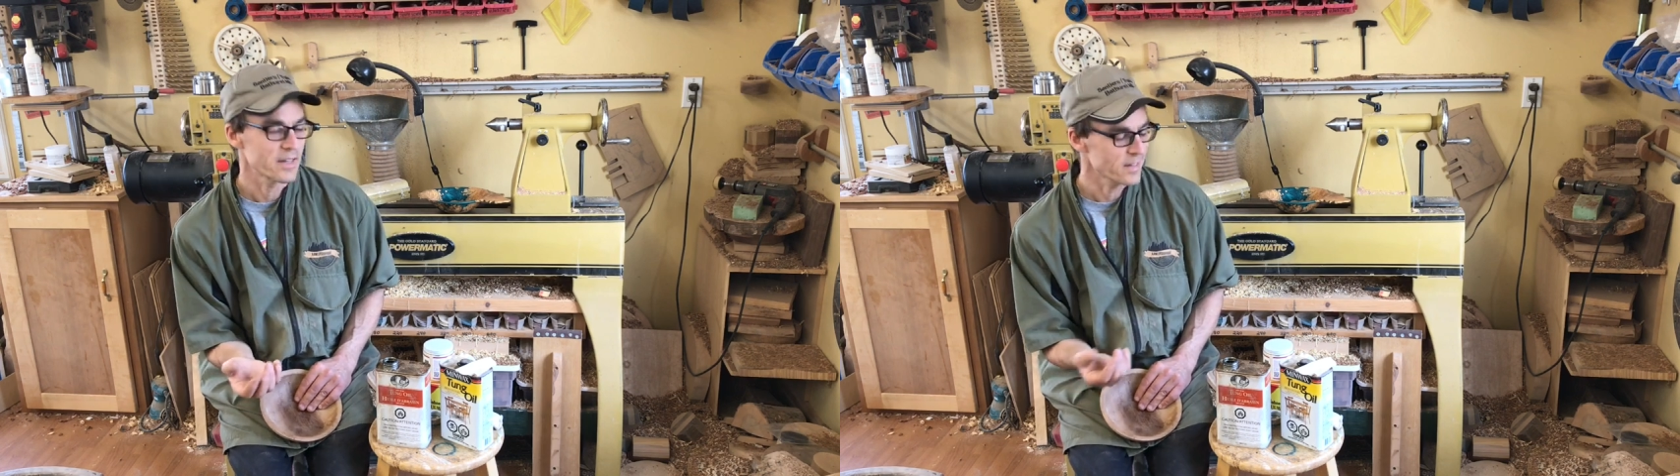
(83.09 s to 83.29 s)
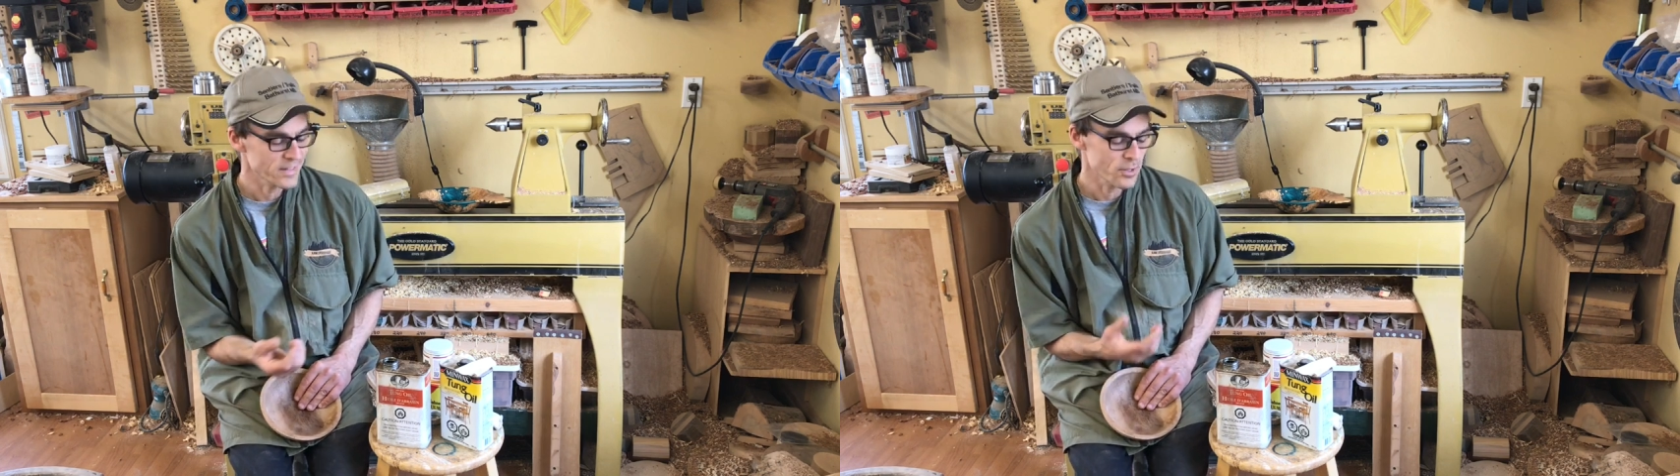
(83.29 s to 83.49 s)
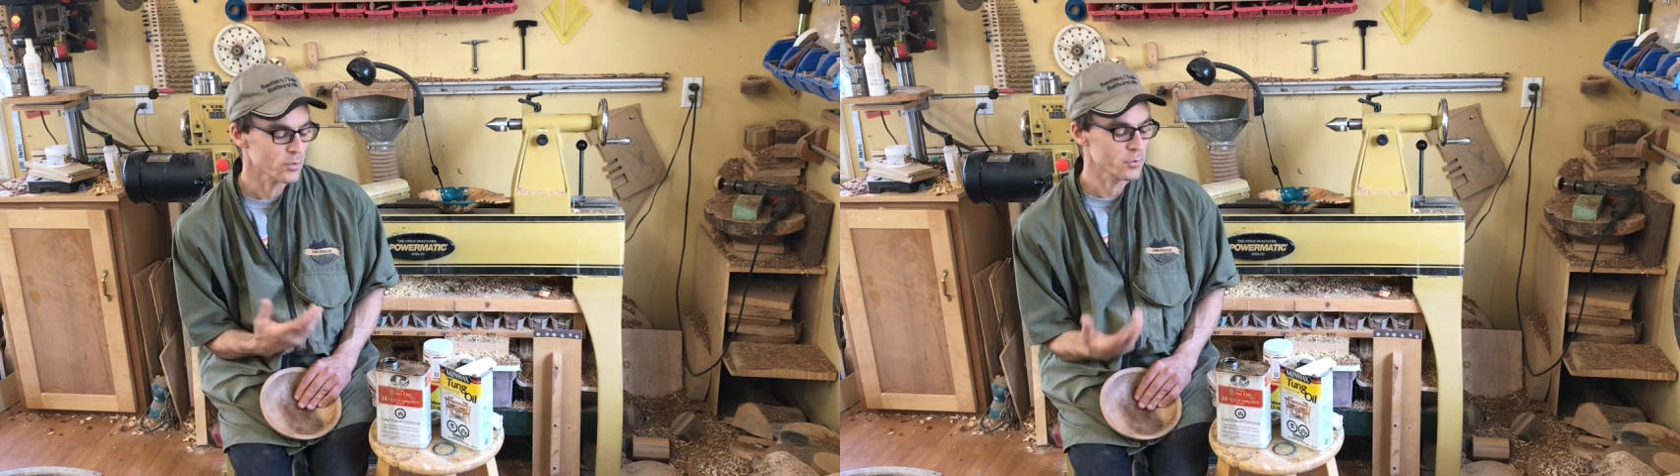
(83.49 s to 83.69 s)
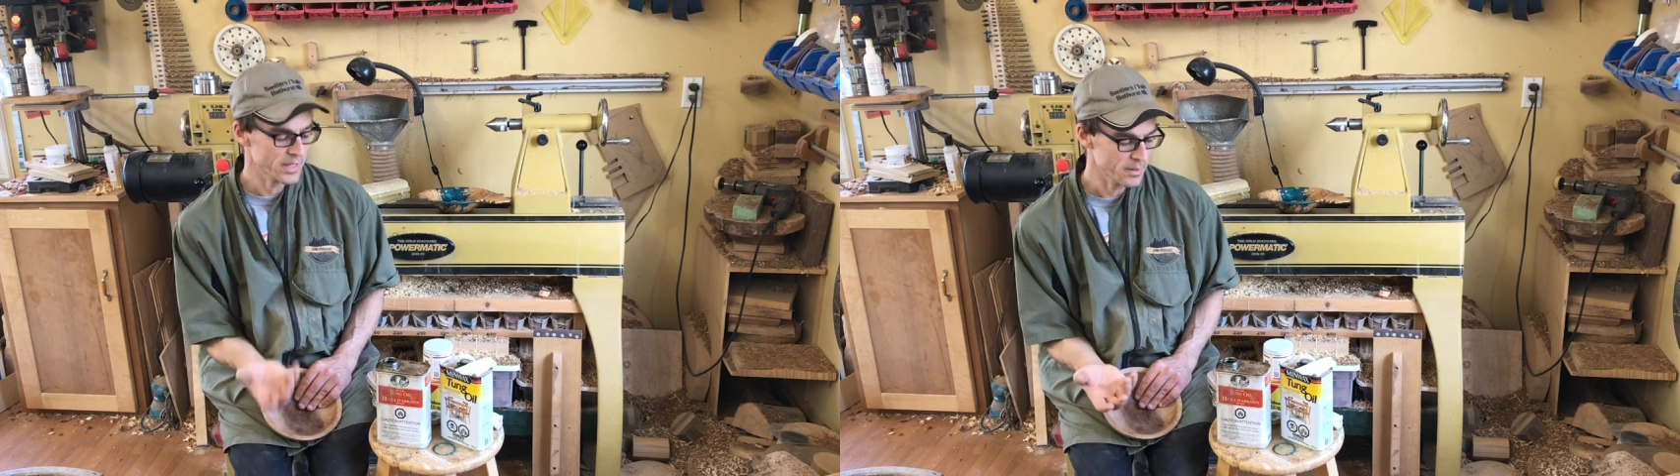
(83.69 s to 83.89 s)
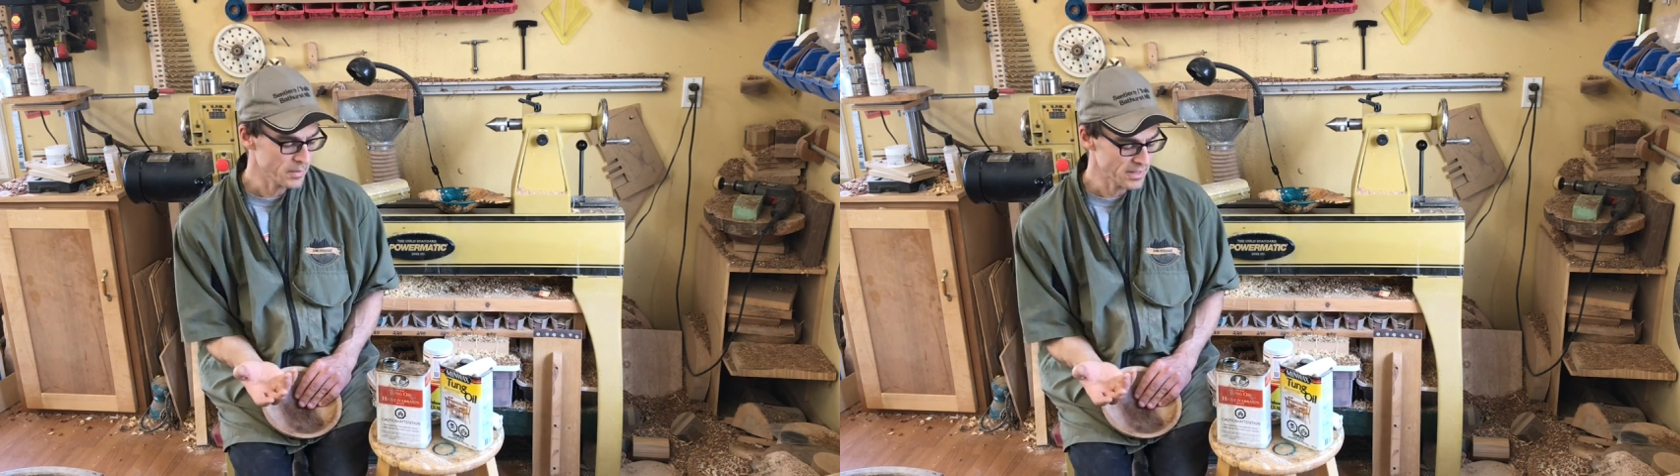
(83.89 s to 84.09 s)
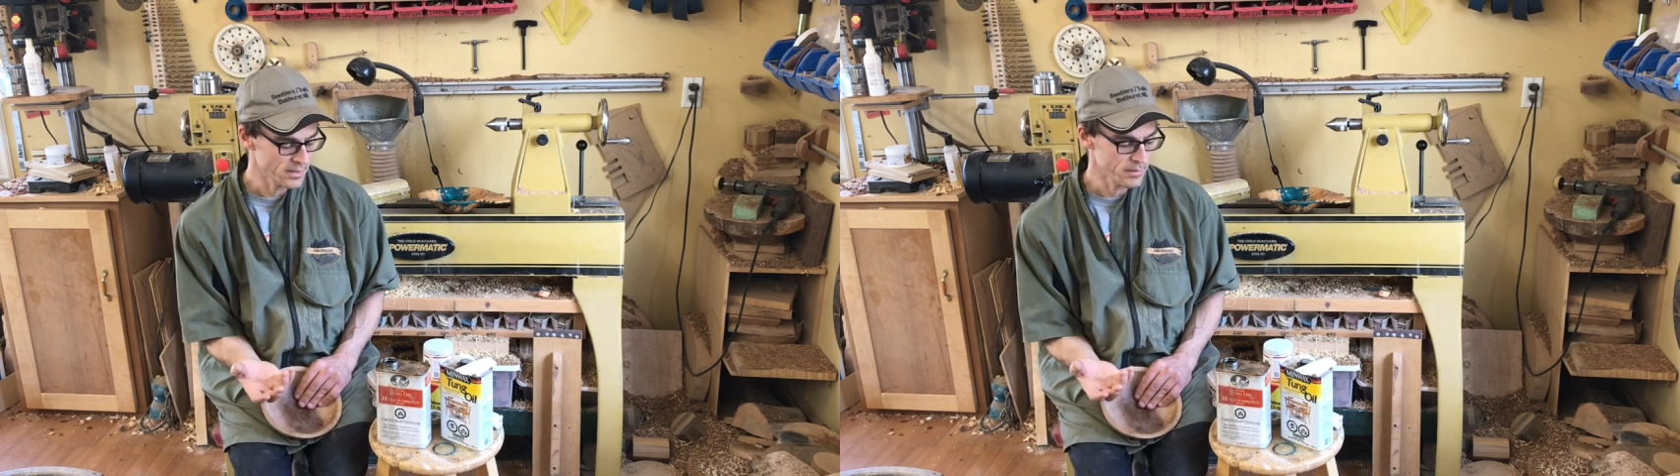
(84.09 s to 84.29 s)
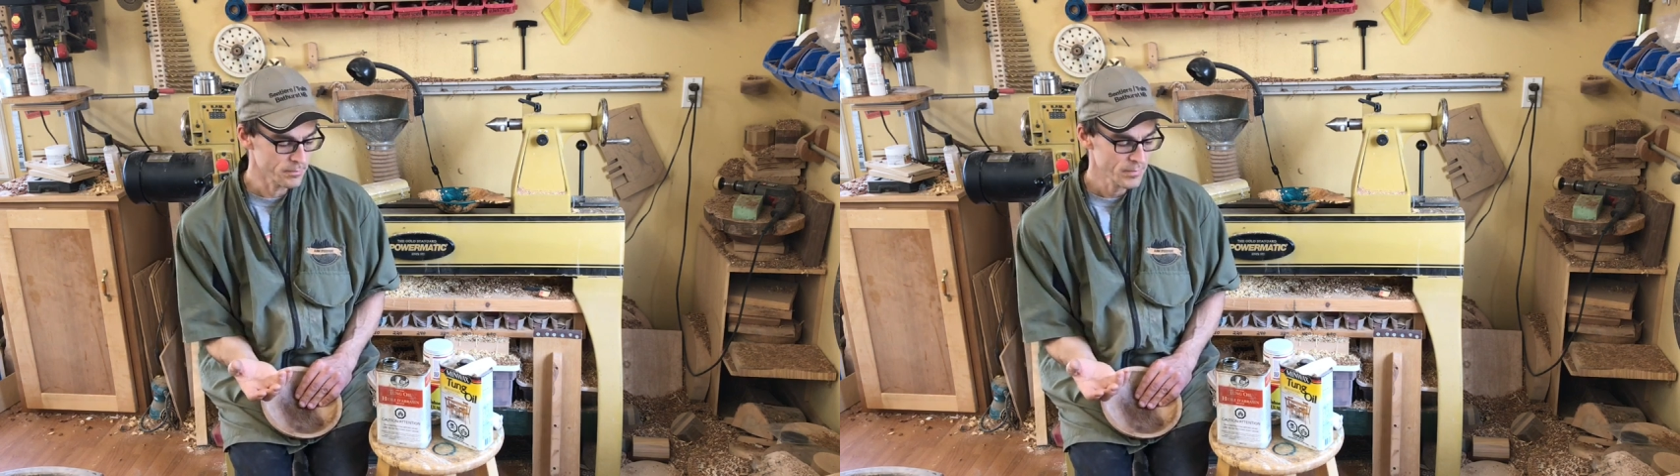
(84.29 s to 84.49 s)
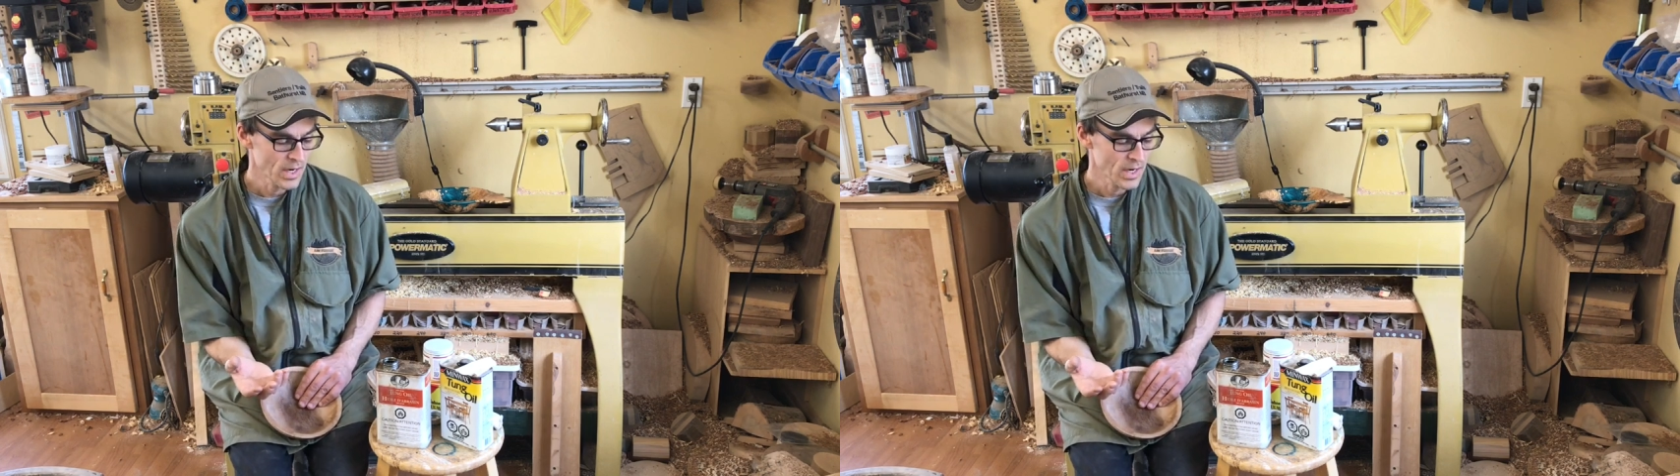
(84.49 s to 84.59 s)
and I don't recommend them.